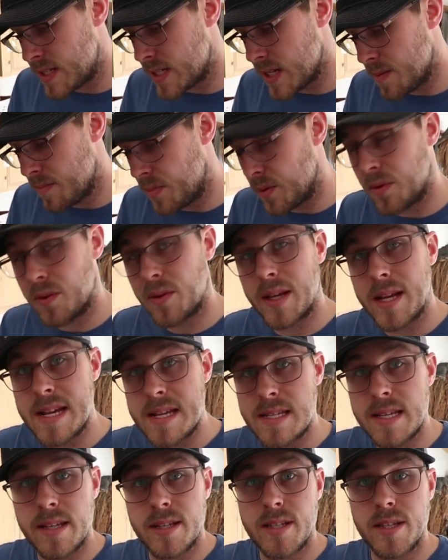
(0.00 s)
simple,
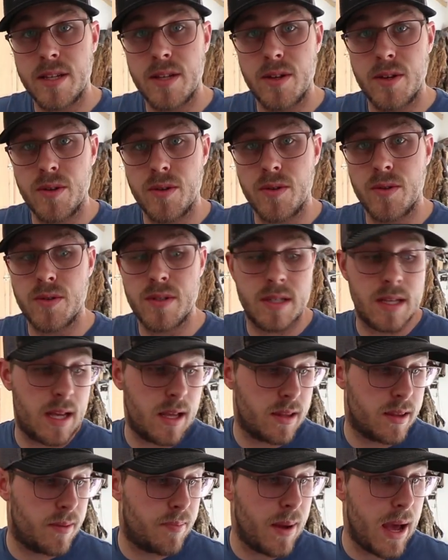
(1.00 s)
easy to use.
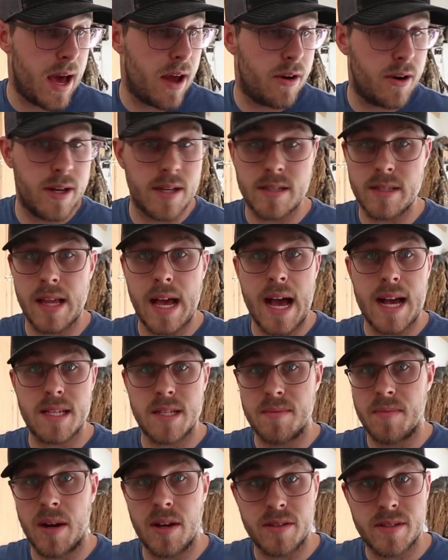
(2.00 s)
The batteries
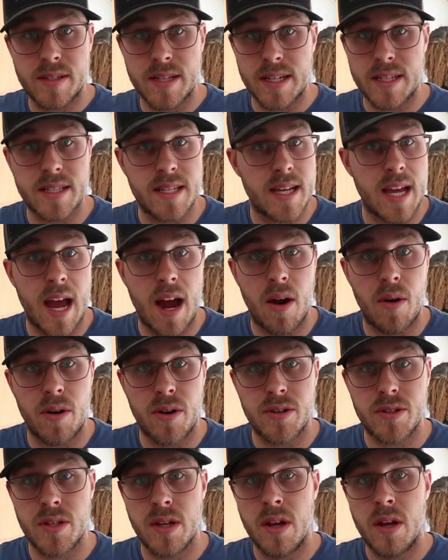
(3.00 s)
last about 60
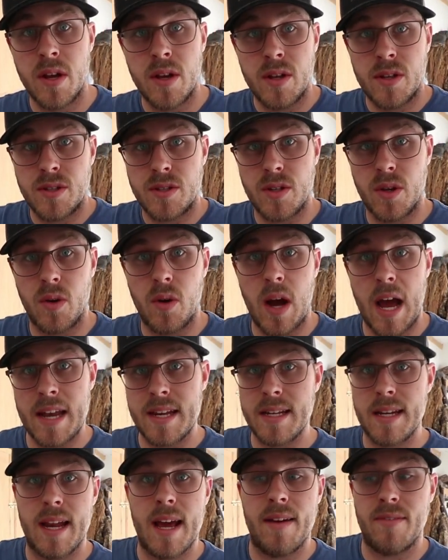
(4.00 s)
hours, so I
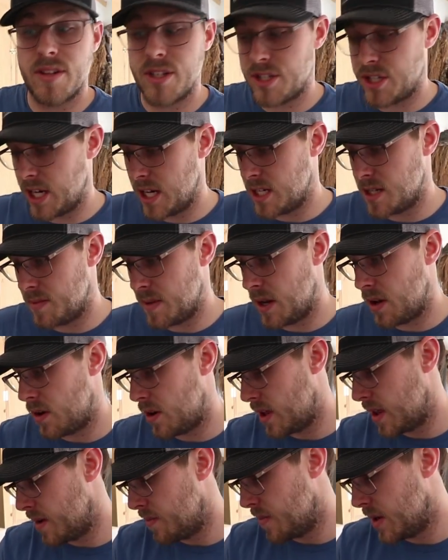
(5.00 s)
didn't have to change them out
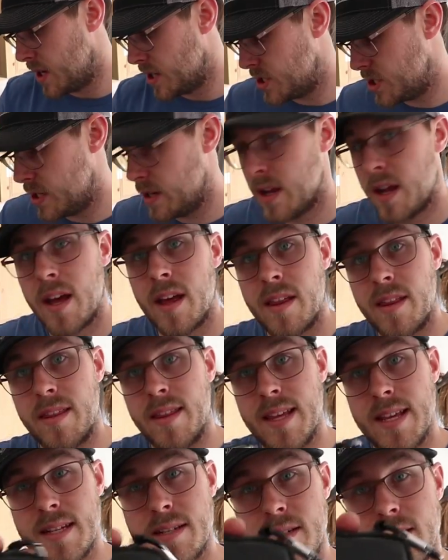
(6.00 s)
all that much.
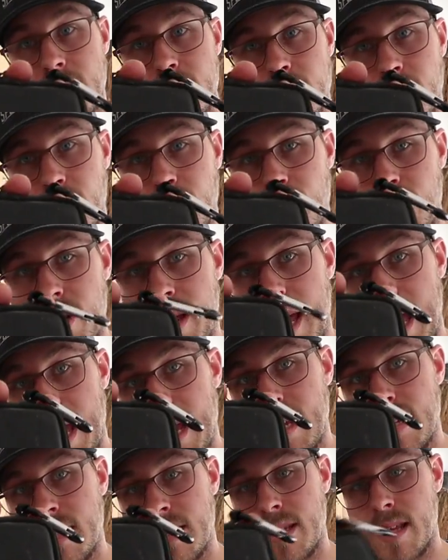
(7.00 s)
This little
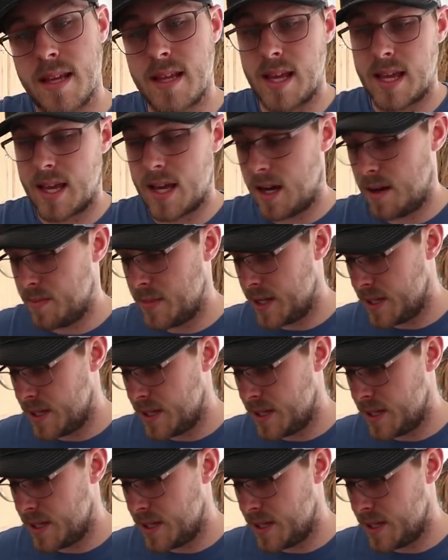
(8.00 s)
case that they come